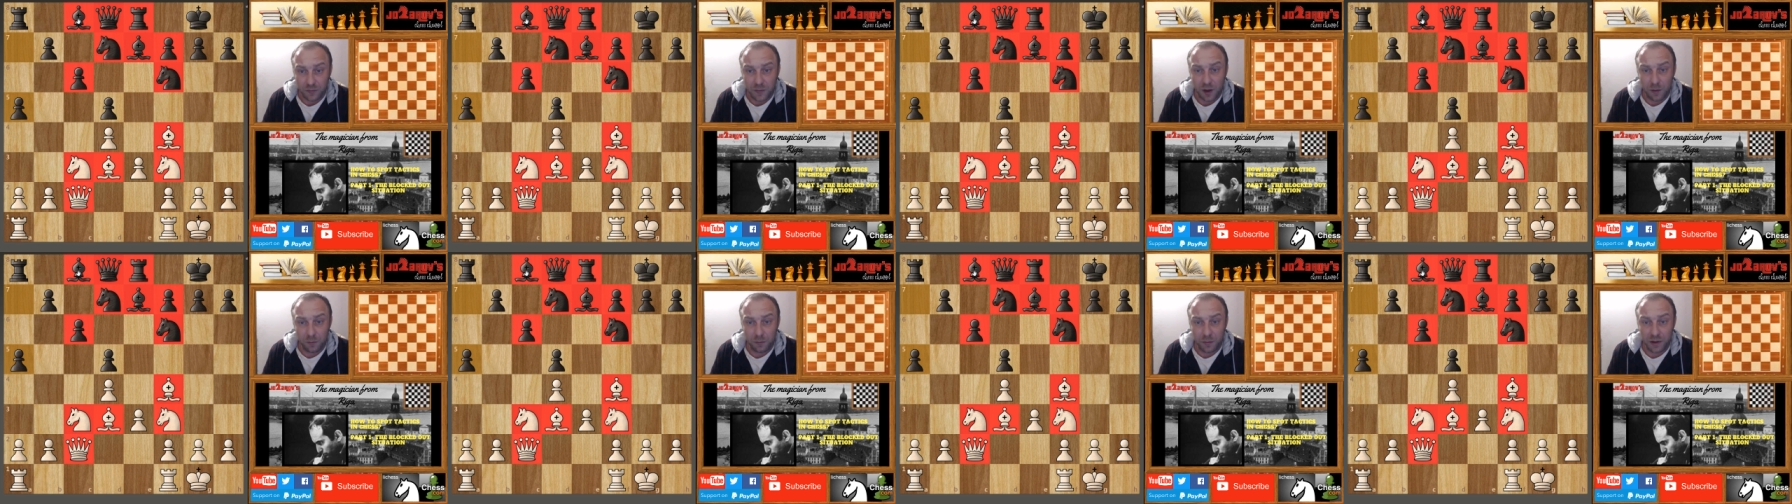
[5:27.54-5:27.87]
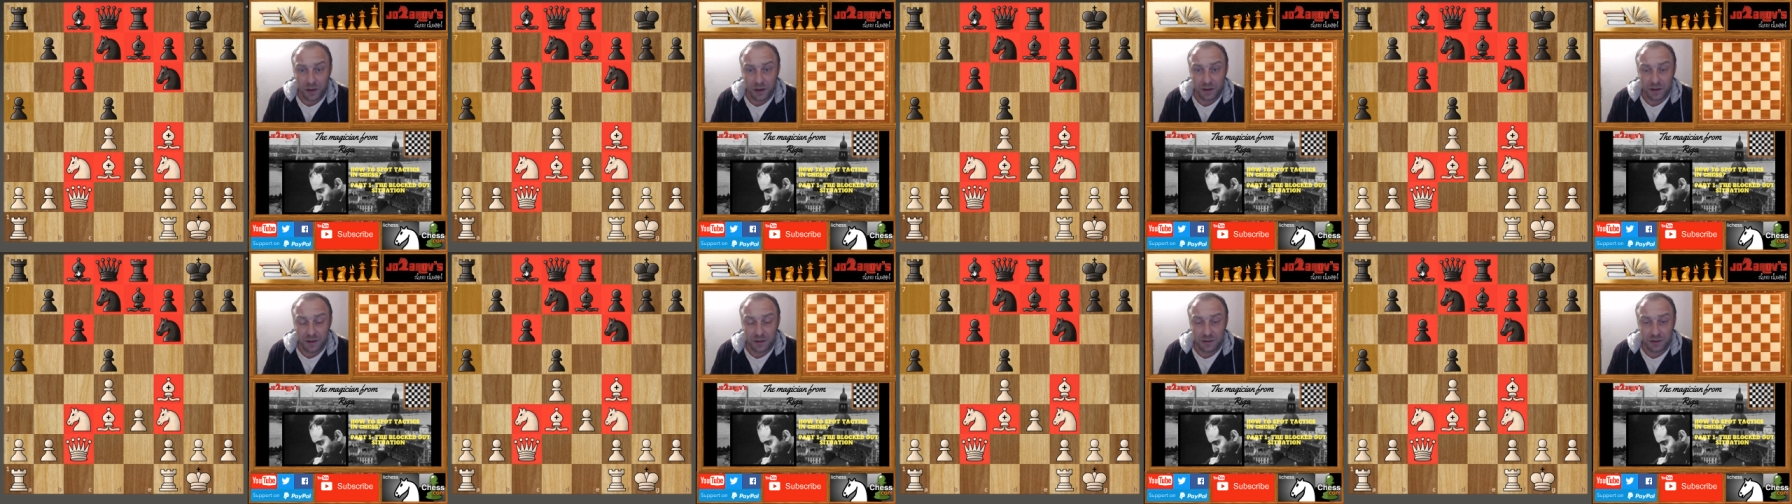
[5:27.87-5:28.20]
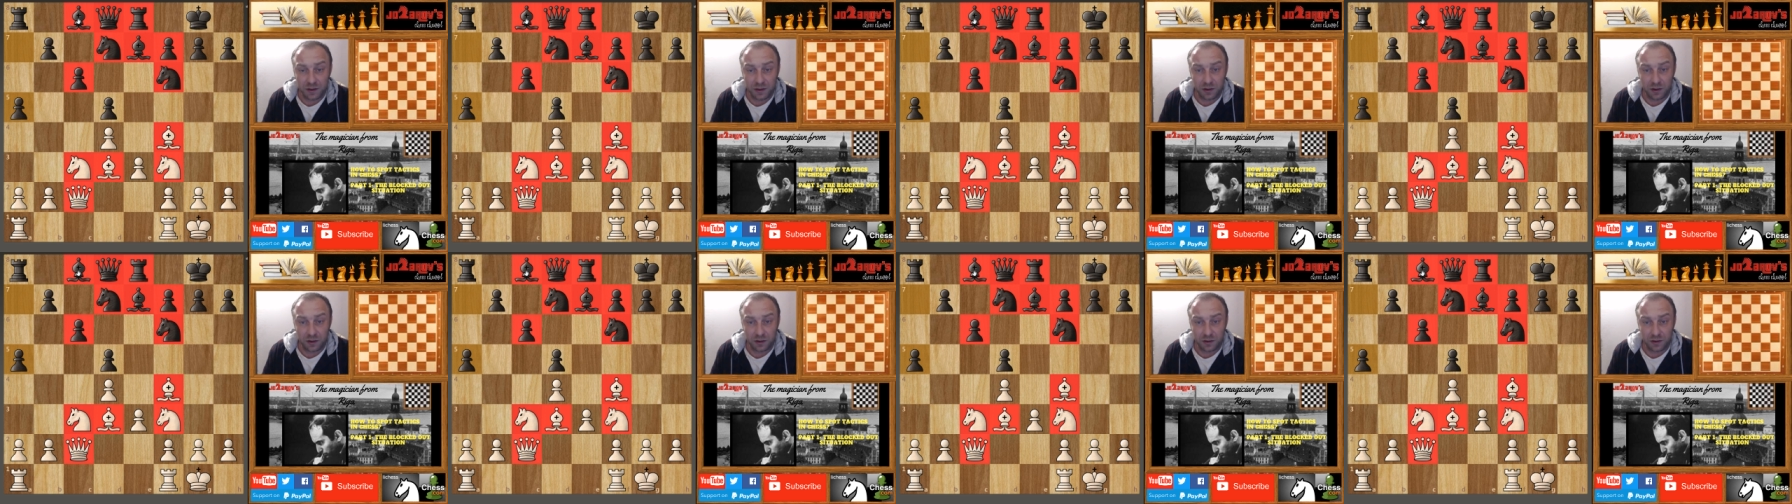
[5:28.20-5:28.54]
Black is
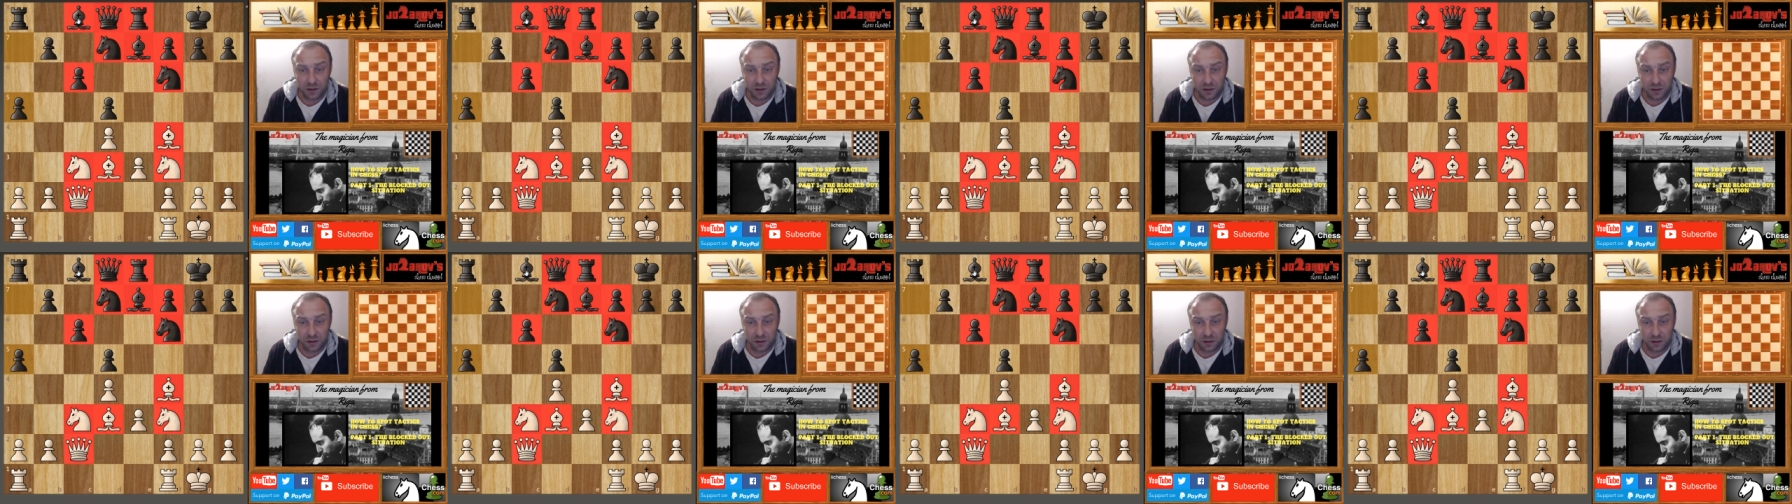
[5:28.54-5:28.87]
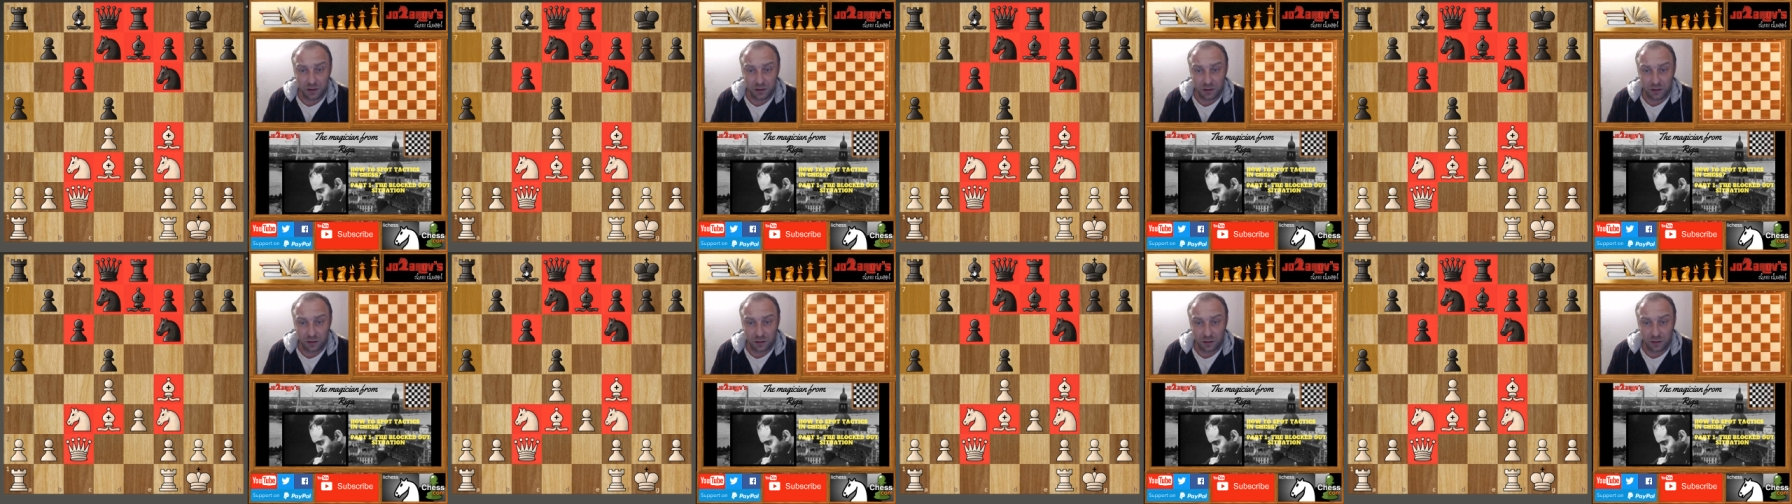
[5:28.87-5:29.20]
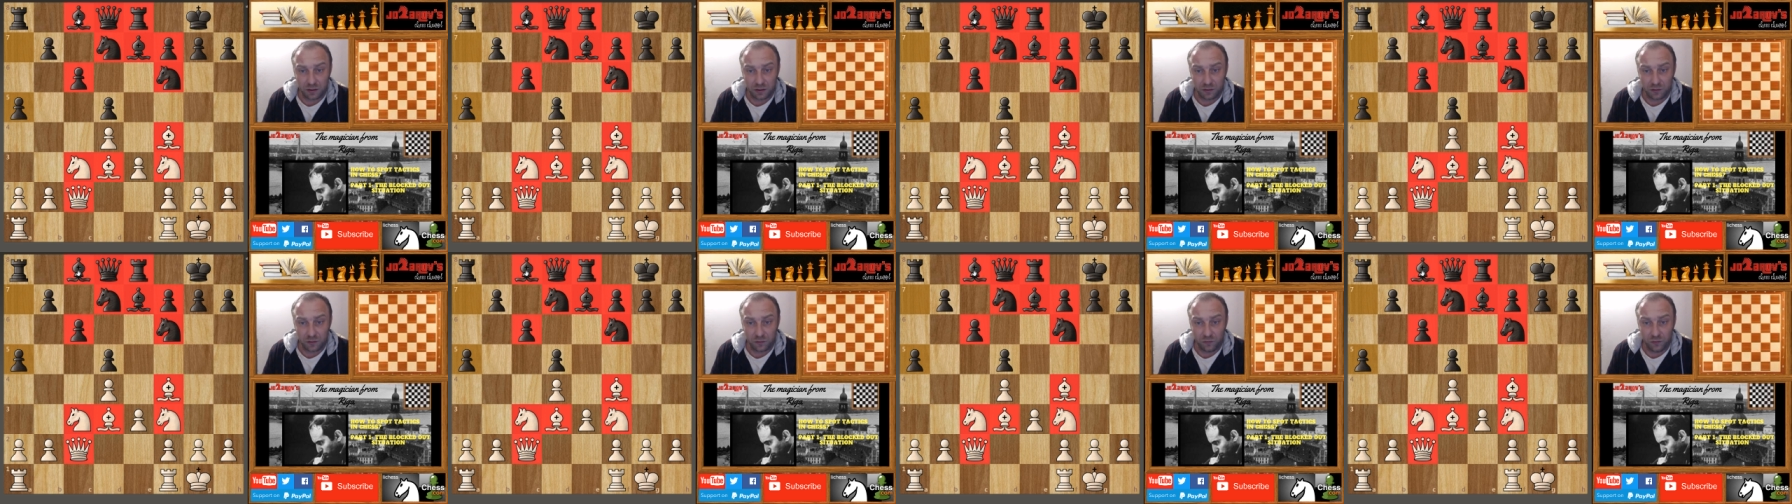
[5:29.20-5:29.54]
here the uh,